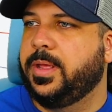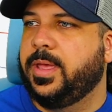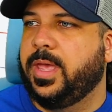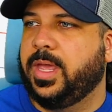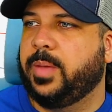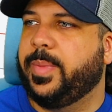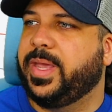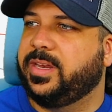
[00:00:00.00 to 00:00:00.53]

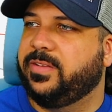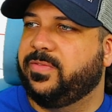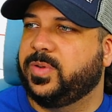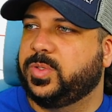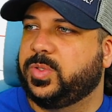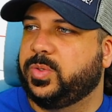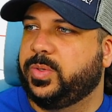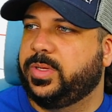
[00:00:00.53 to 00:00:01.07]
You can make a
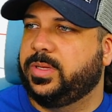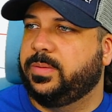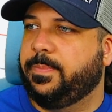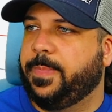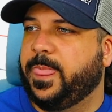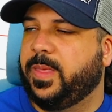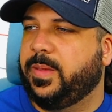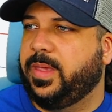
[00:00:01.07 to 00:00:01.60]
difference
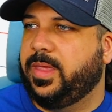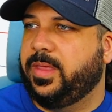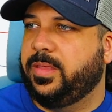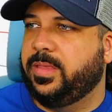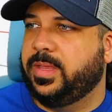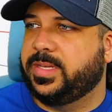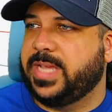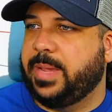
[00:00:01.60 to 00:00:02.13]
in
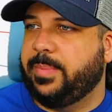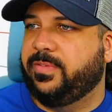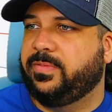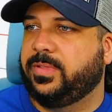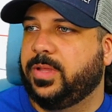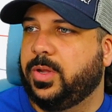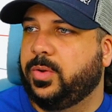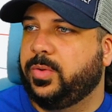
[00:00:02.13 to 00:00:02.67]
the type of
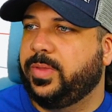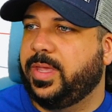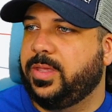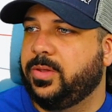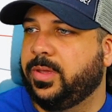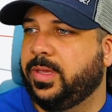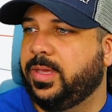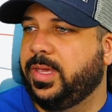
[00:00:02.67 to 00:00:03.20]
loan that
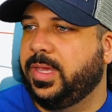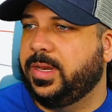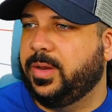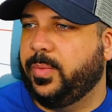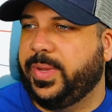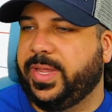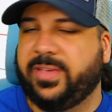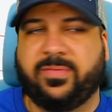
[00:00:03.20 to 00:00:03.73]
you can get,
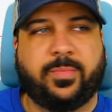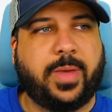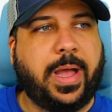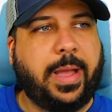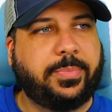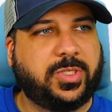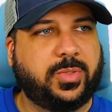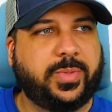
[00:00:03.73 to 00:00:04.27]
and we give them
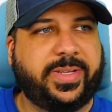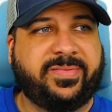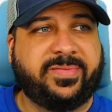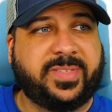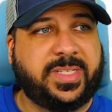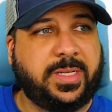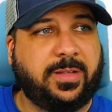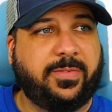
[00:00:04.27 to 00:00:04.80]
options. We give them
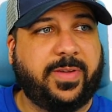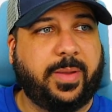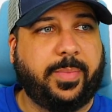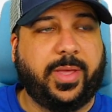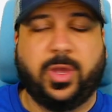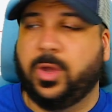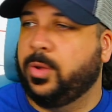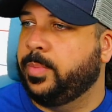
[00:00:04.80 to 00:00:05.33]
single
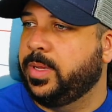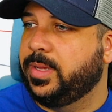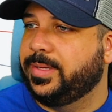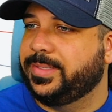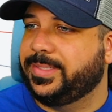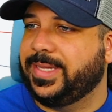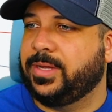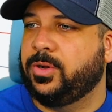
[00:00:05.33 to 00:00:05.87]
family home,
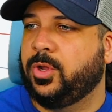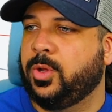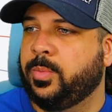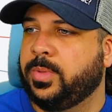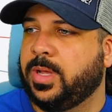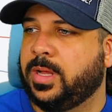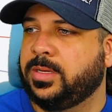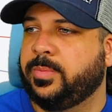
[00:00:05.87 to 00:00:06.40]

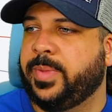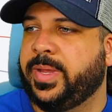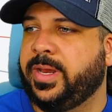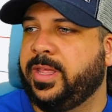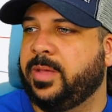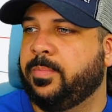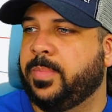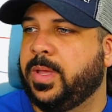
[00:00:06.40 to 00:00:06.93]
townhome,
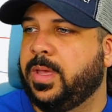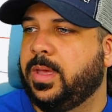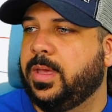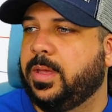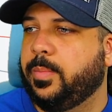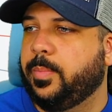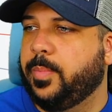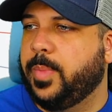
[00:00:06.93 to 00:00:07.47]
condominium,
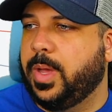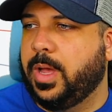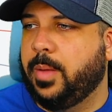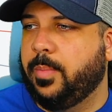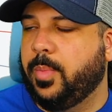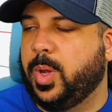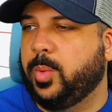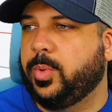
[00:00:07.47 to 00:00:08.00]

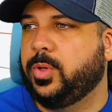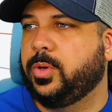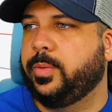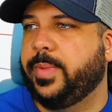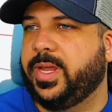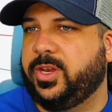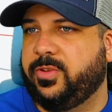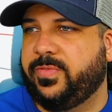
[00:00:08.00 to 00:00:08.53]
mobile, or
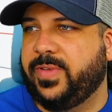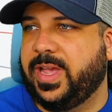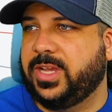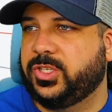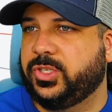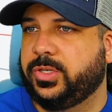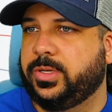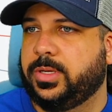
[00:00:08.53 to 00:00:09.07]

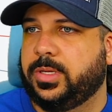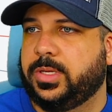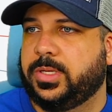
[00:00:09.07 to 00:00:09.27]
manufactured.